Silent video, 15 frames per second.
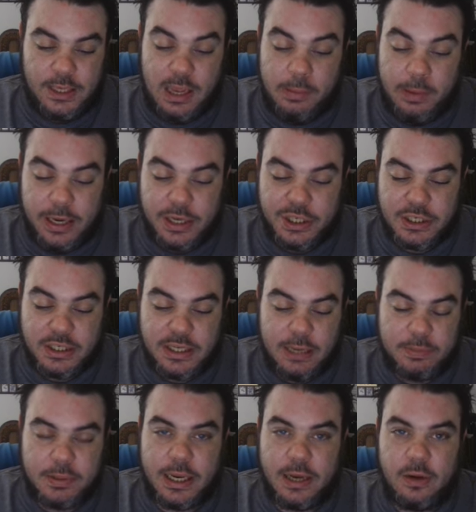I mean, it just
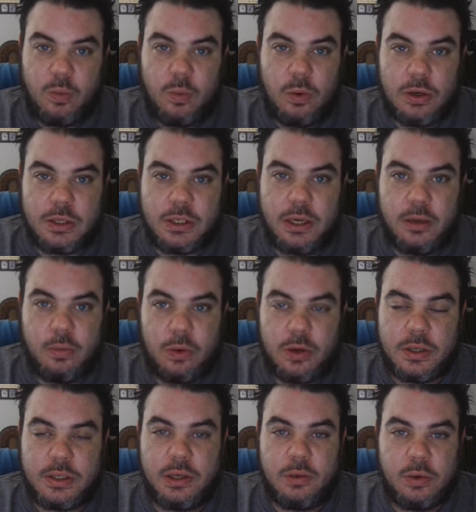keeps getting worse and
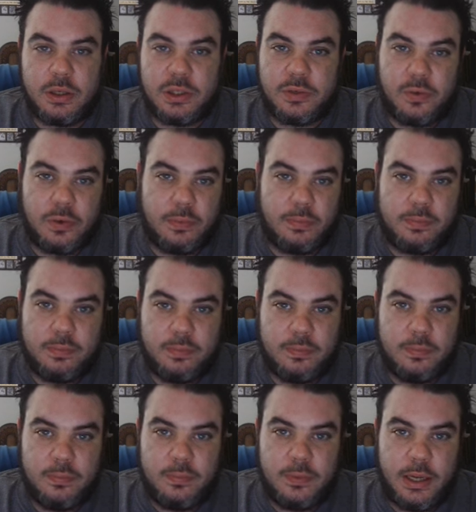worse and worse for
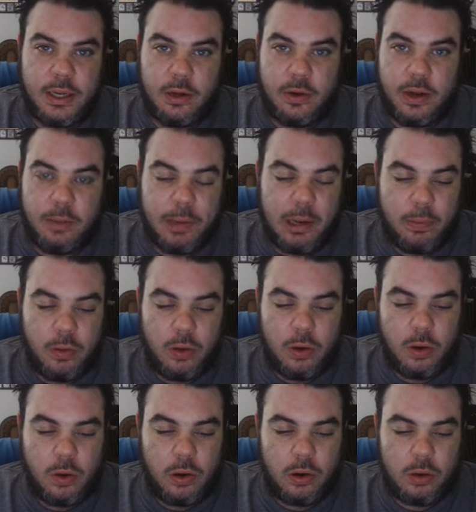him. And people
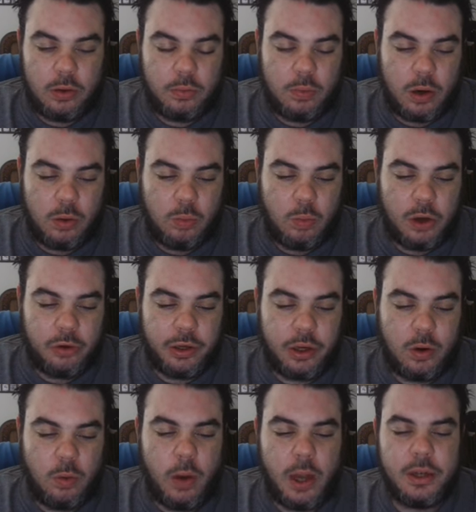are
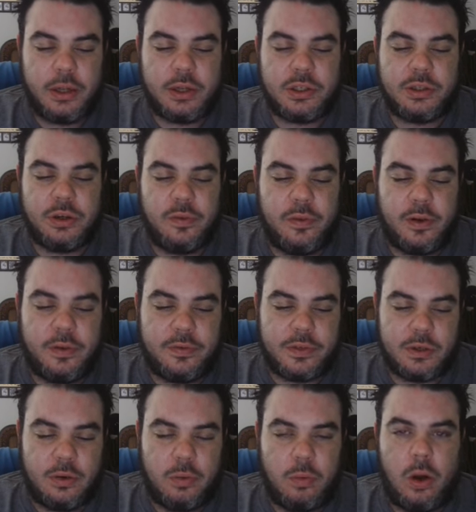wondering, why do
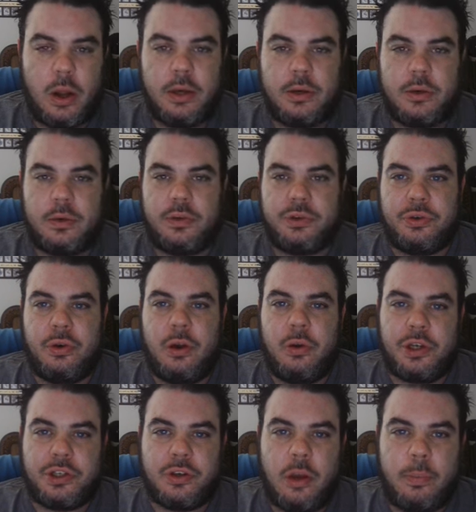conservatives want Trudeau
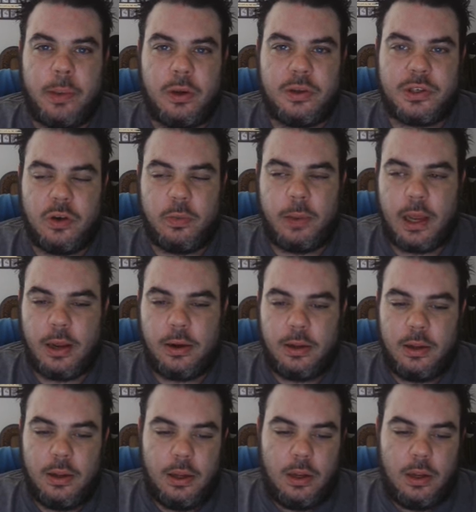to drop out so bad?